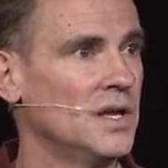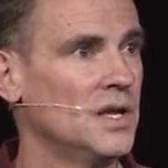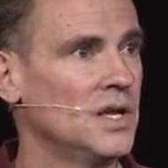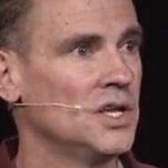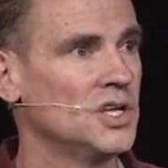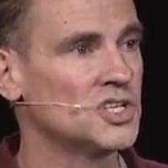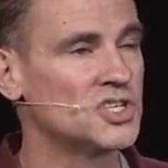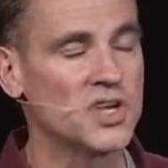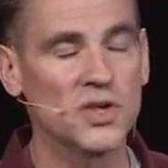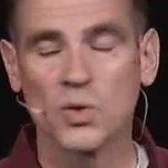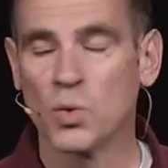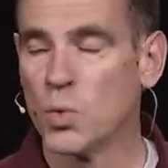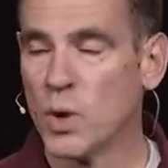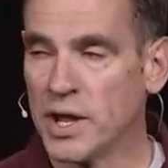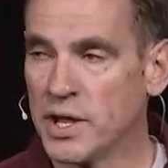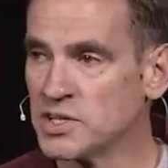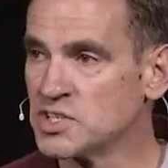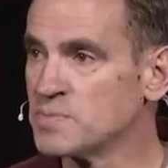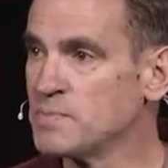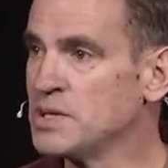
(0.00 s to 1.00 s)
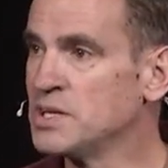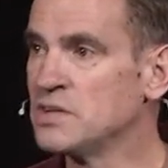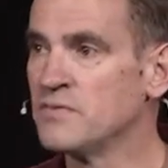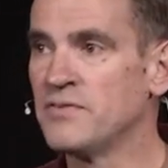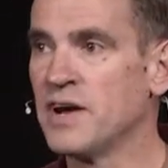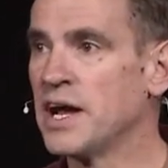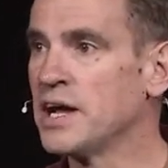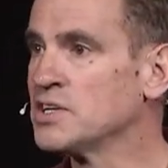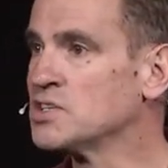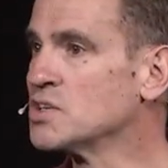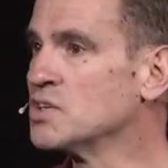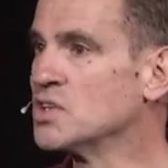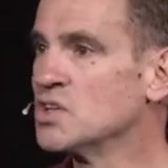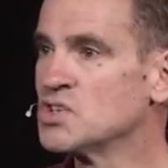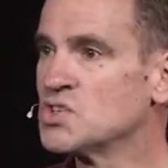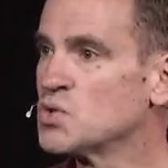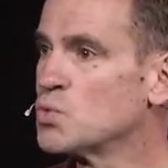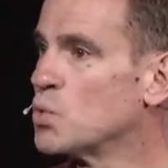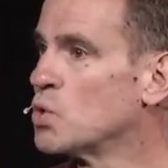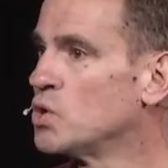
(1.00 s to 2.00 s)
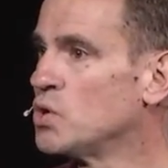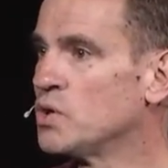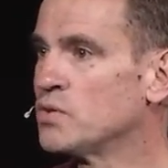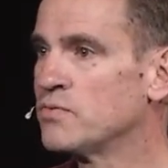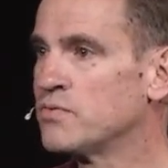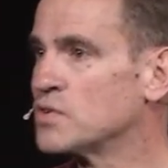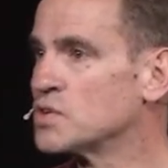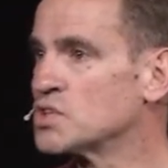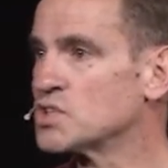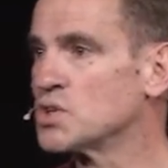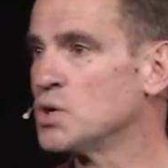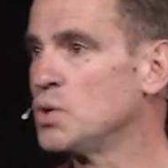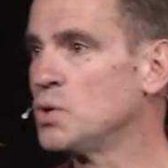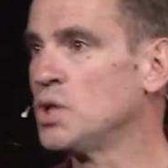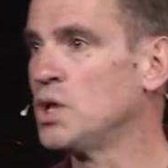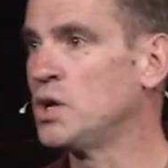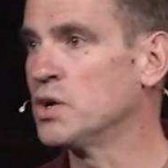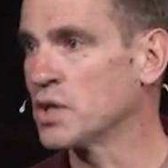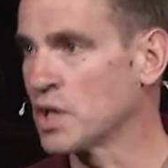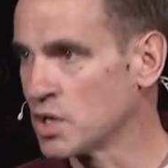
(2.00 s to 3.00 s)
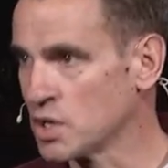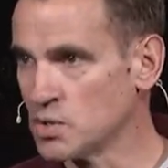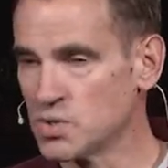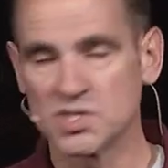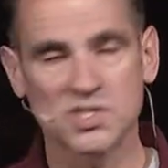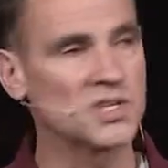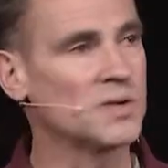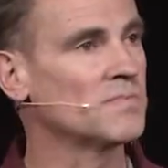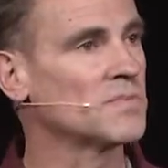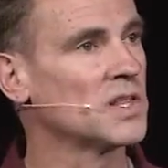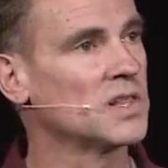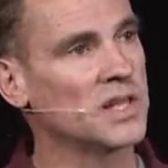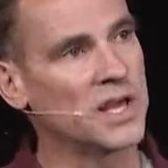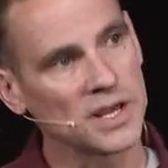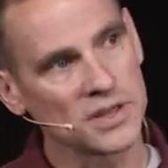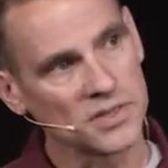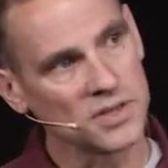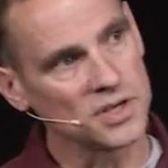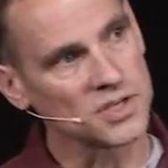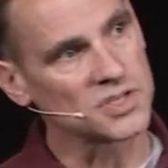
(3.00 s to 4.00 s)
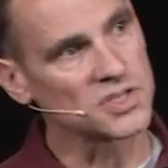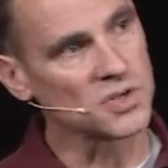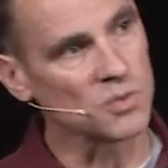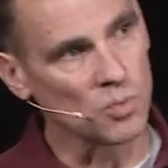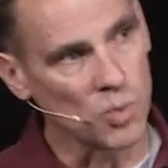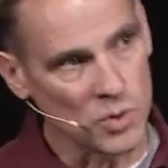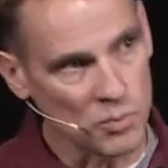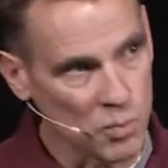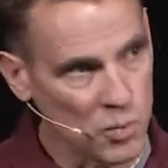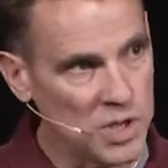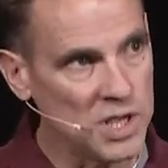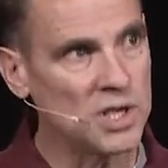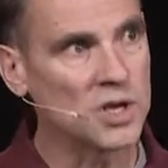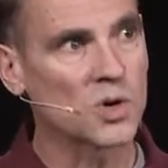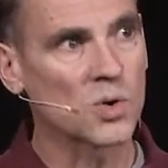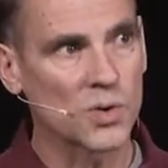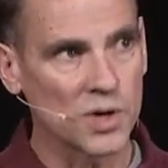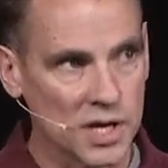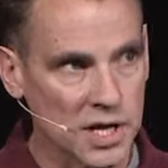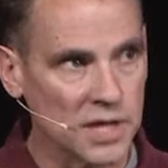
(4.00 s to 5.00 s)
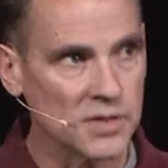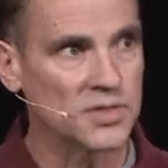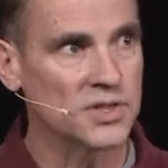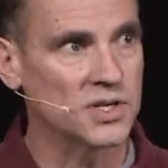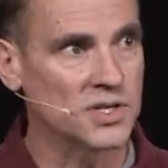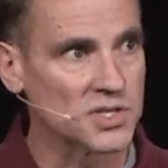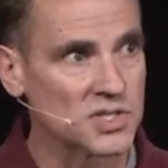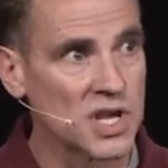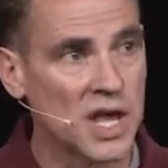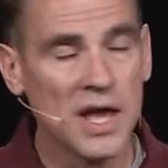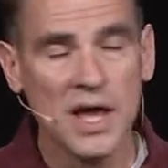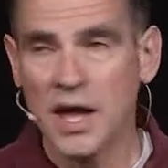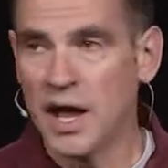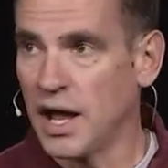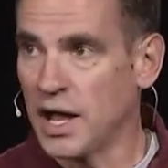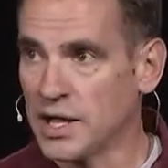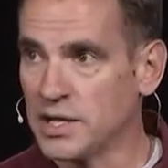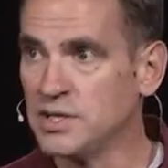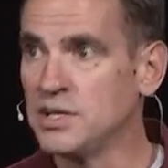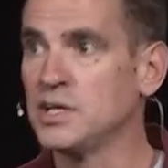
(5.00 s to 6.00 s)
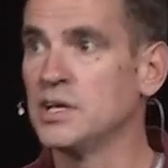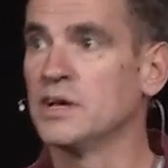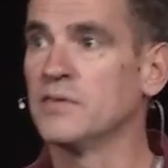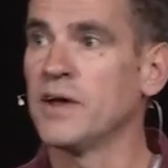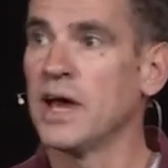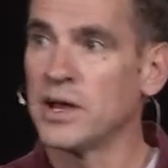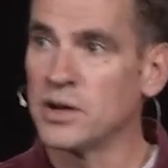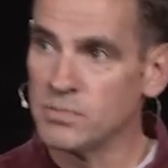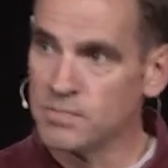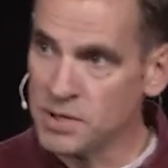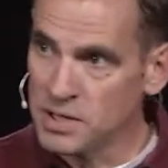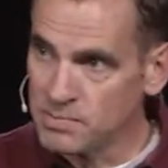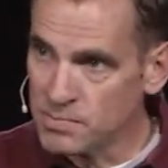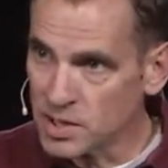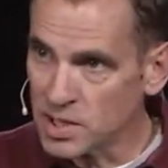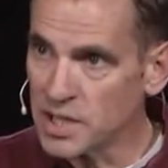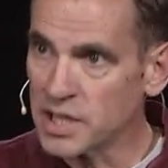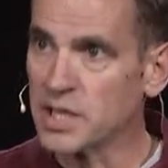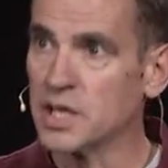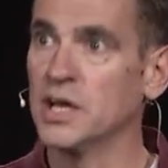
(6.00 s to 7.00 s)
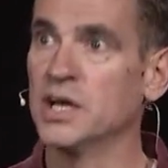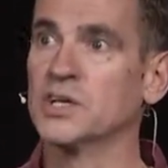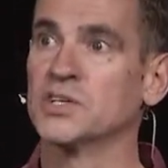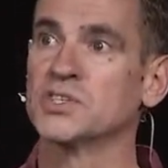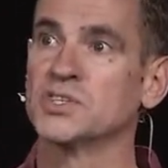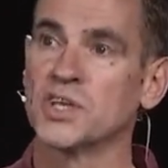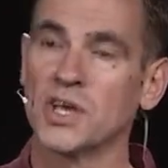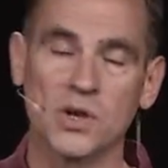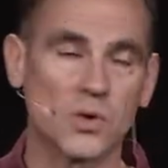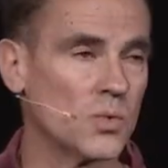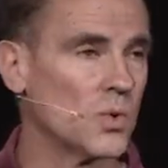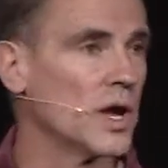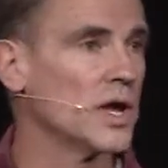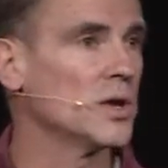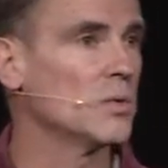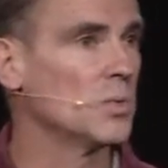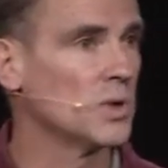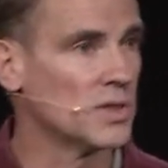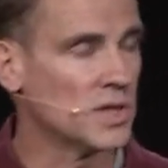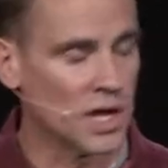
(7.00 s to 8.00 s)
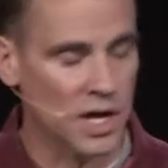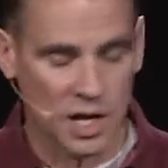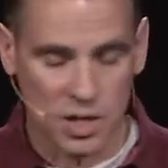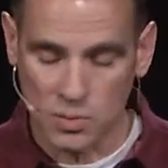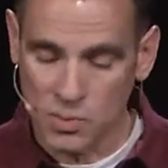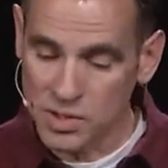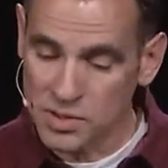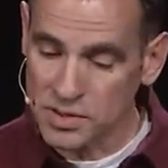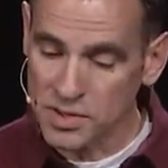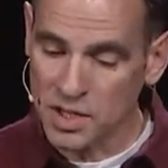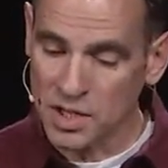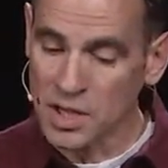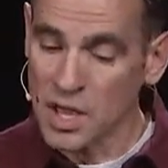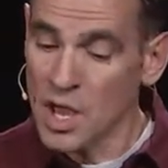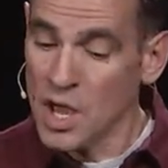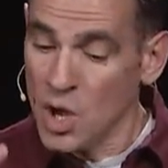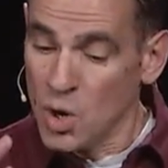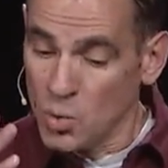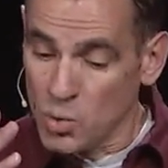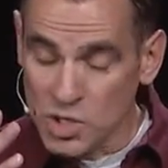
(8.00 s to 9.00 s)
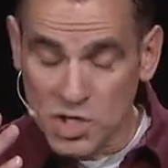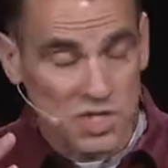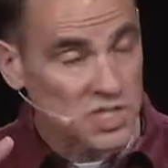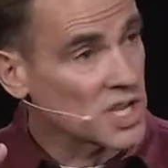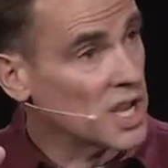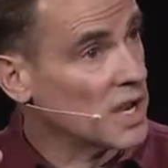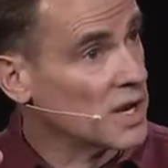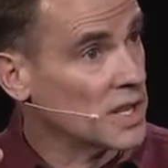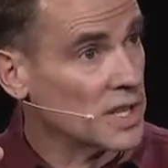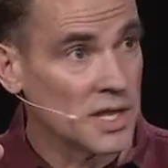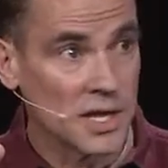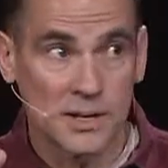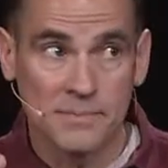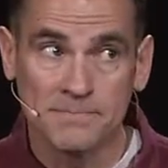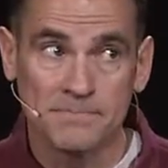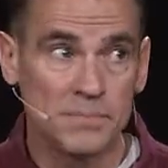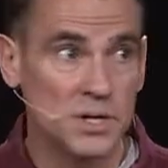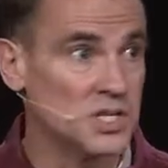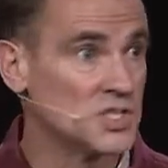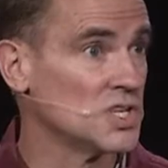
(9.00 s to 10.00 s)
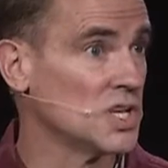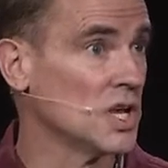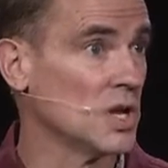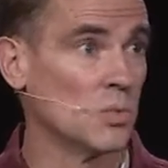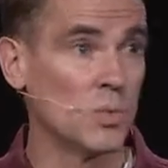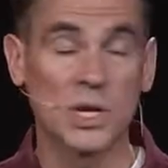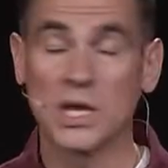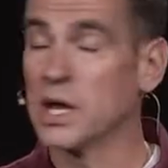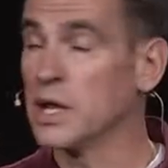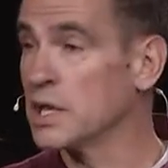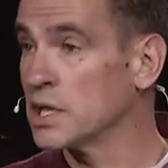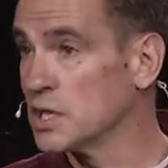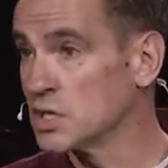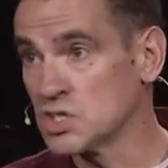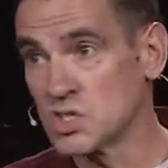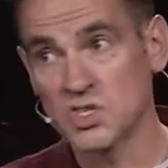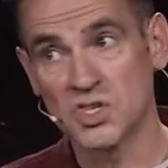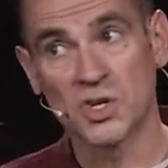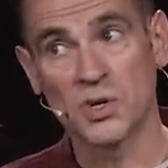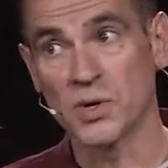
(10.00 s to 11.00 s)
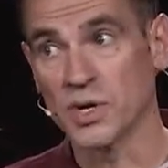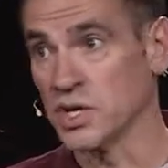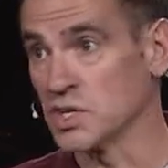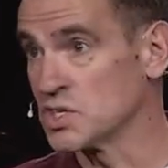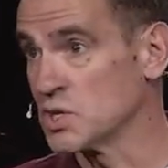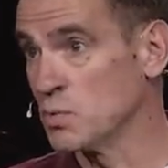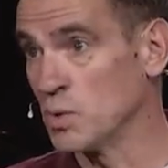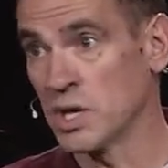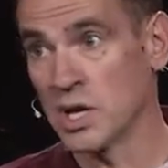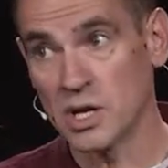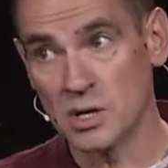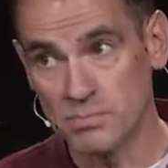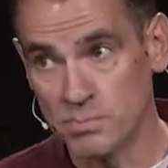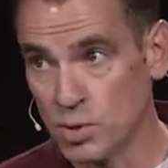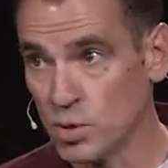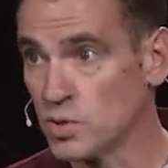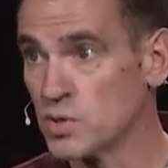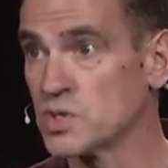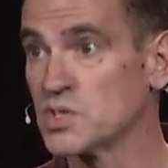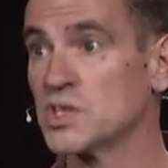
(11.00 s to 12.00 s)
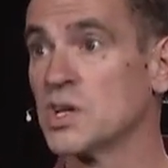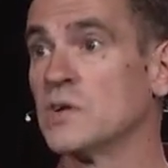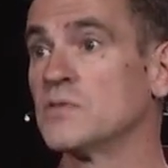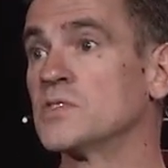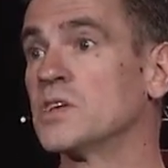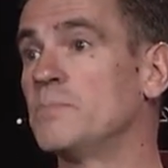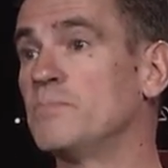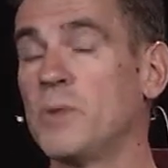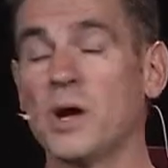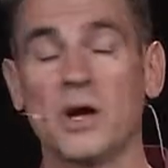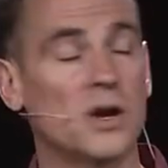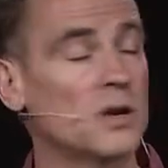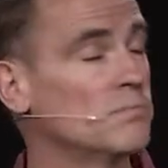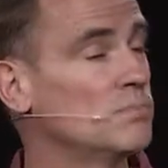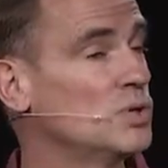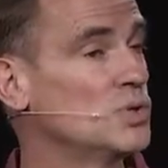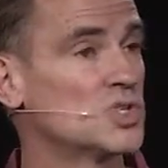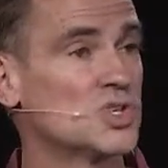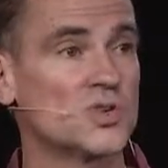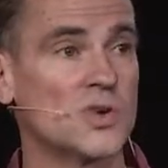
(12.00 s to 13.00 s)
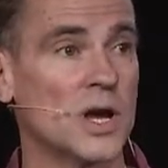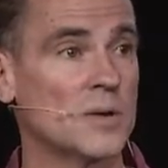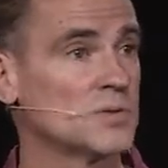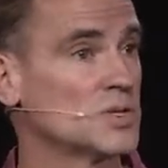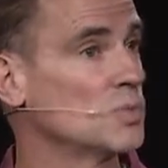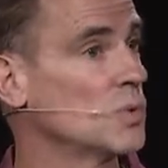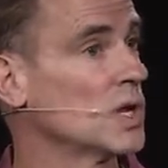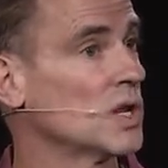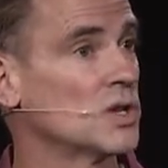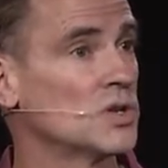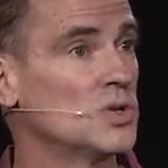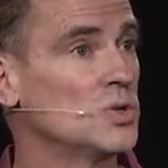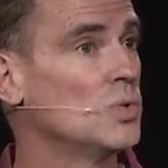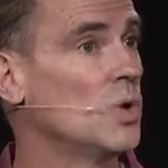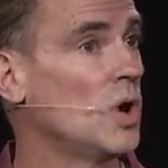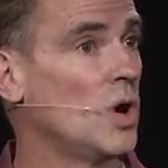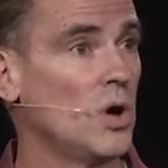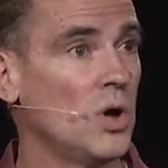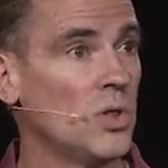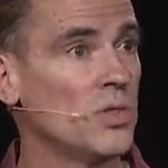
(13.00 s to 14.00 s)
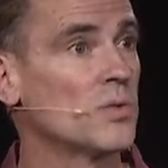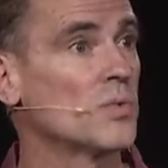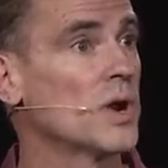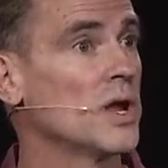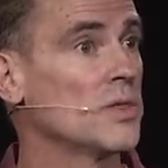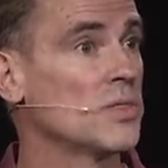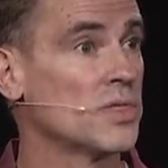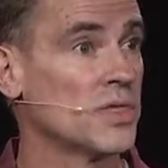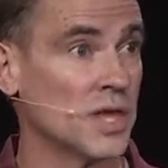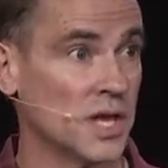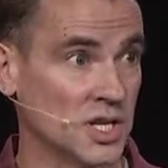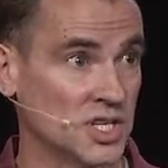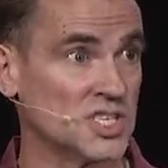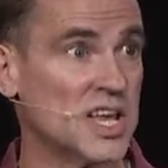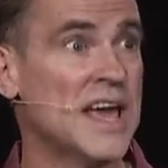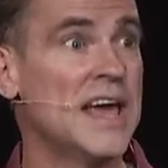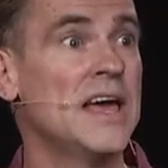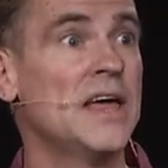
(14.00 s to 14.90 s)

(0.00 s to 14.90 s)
You see, the way it's been devised in this world for so long, it goes something like this, that when we create this idea of how do people like us get right with God, we think we just got to get busy and we got to get serious and we got to pull ourselves up by our bootstraps and we got to do all the right things.